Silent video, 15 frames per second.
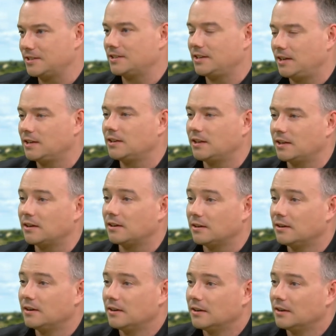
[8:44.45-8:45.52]
need the
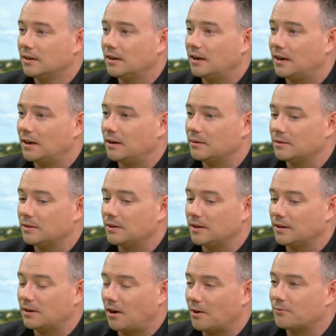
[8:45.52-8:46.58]

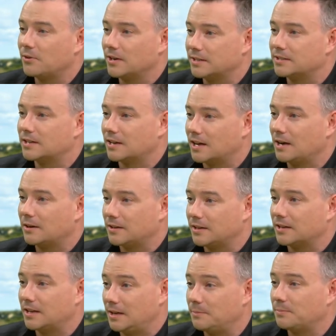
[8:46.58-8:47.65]
offerings
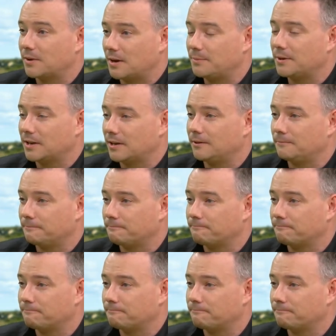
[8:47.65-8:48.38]
to keep coming in.